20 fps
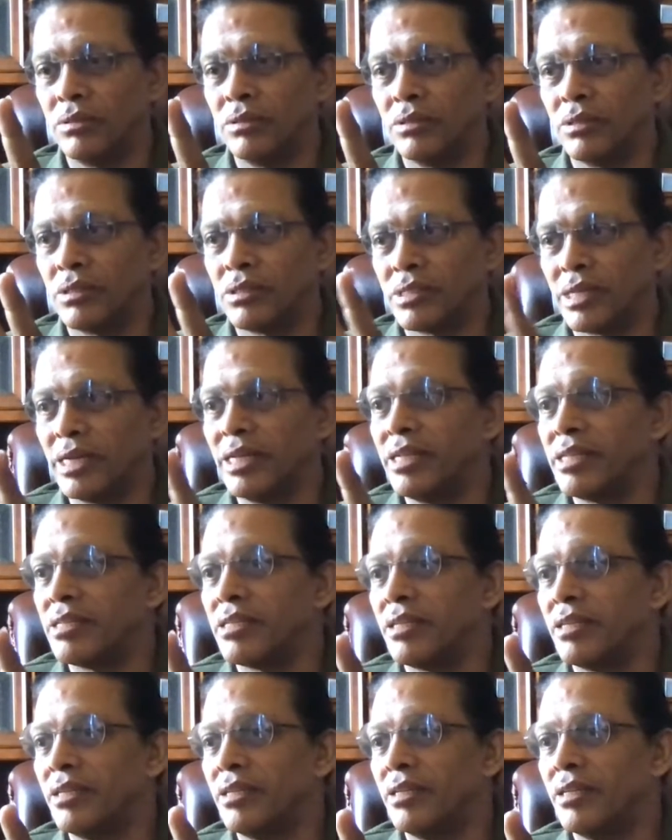styles.
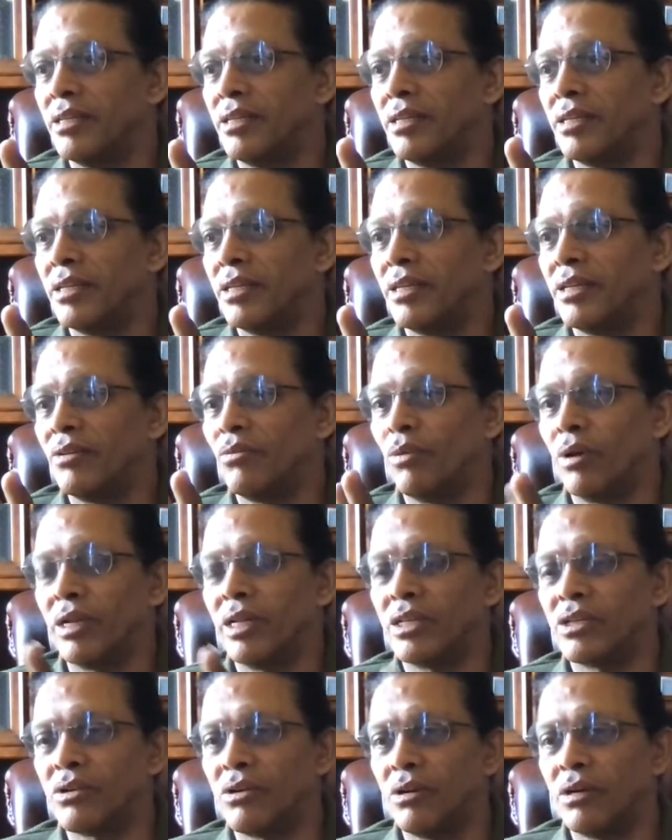One
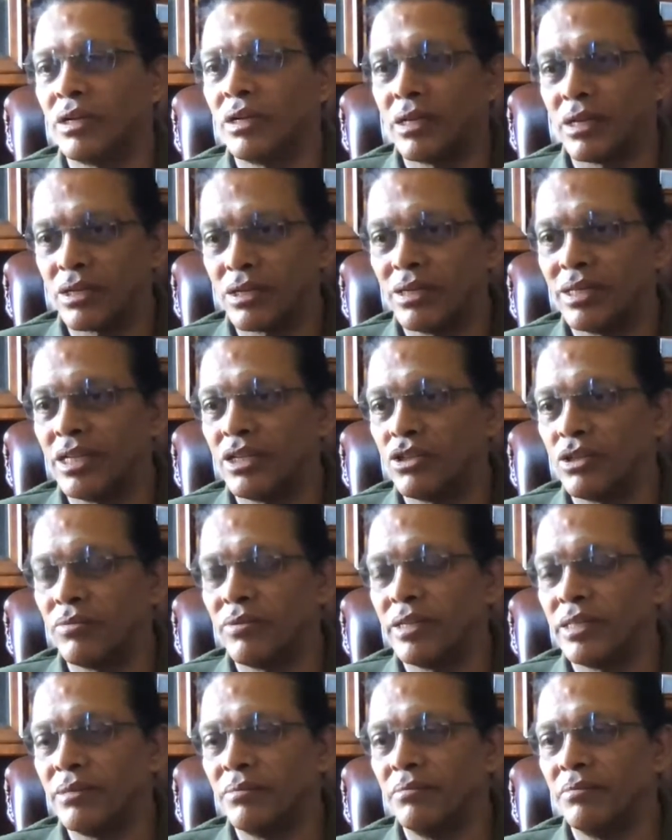is called Krishna
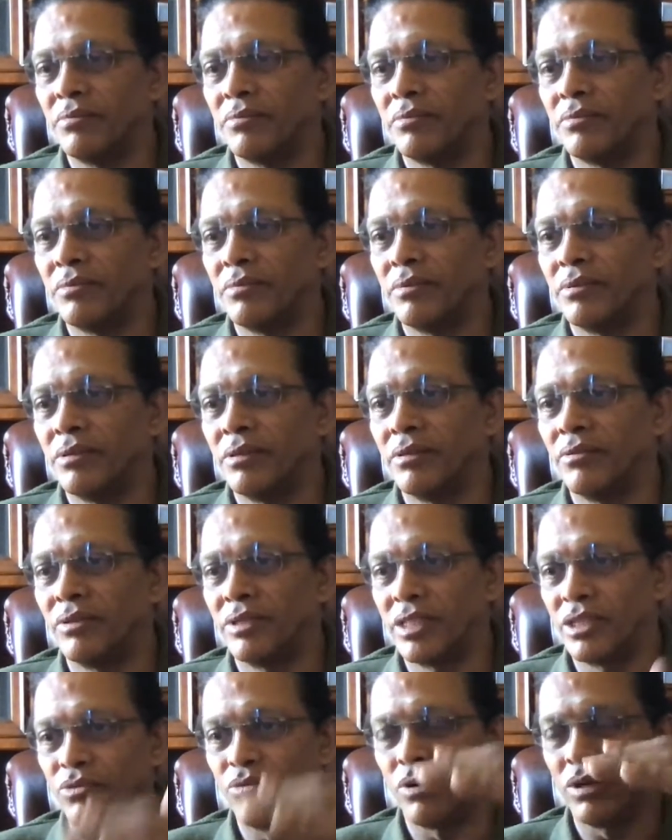Yajurvedam,
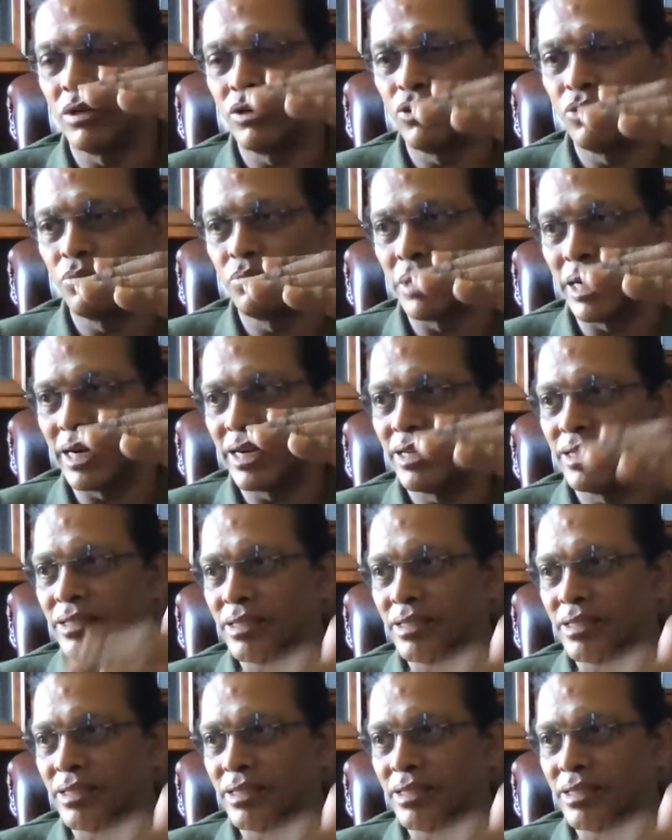which is what you practice